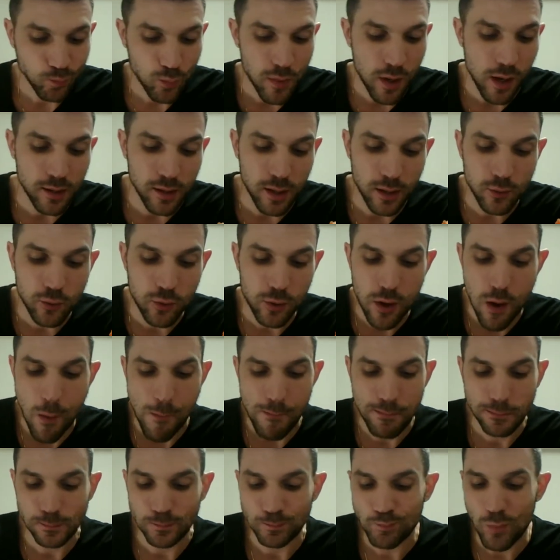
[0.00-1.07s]
And I grew up
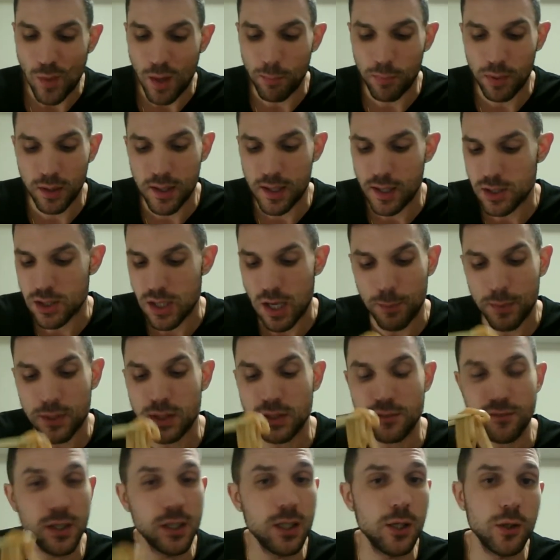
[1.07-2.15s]
playing
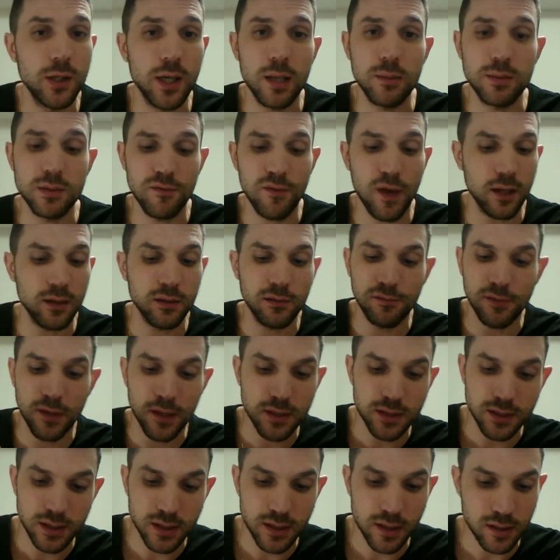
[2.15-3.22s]
Japanese video games, Final
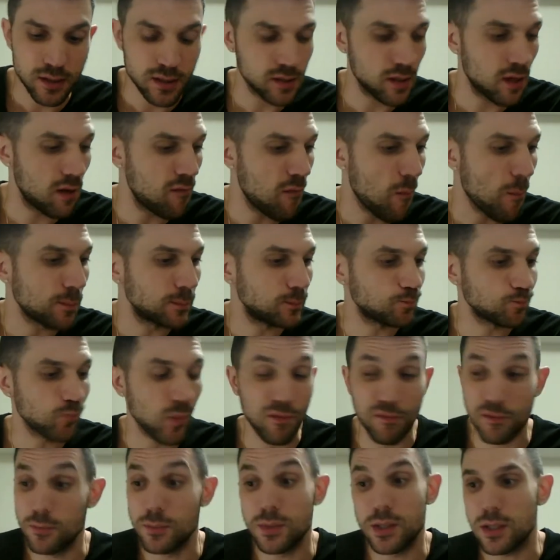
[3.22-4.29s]
Fantasy and stuff.
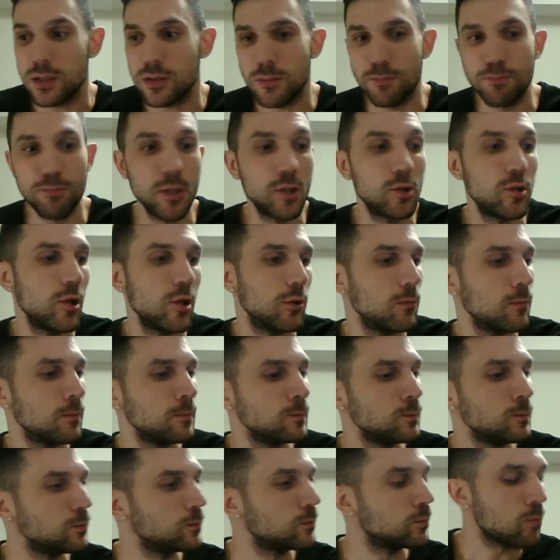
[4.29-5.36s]
For me, it's a big deal.
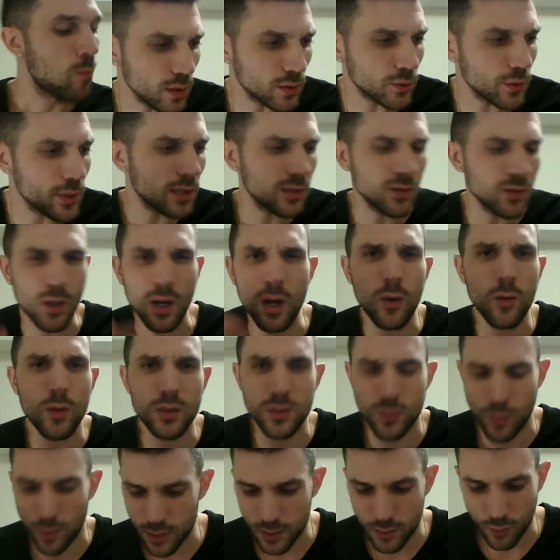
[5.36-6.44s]
So yeah, so I
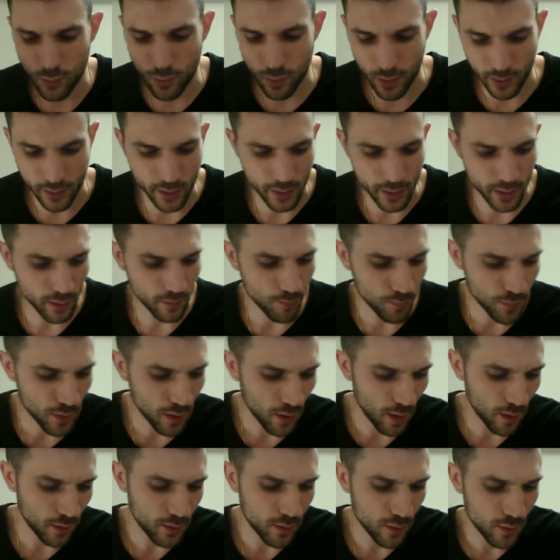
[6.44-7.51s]
always wanted to work in
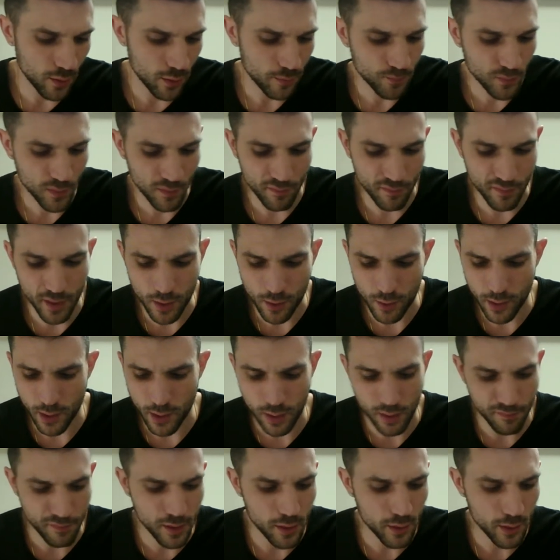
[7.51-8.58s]
the
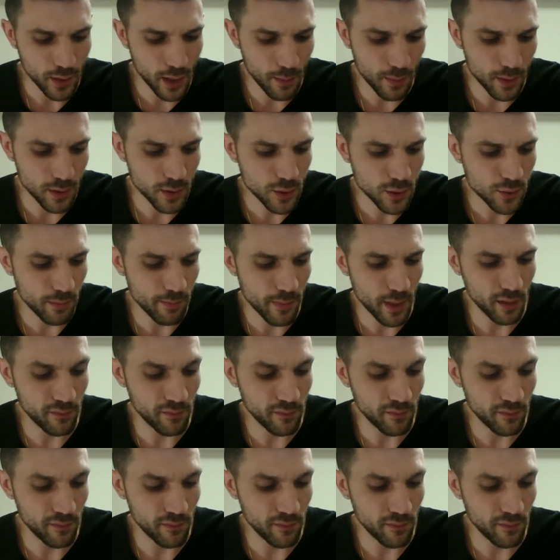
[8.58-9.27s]
video game industry,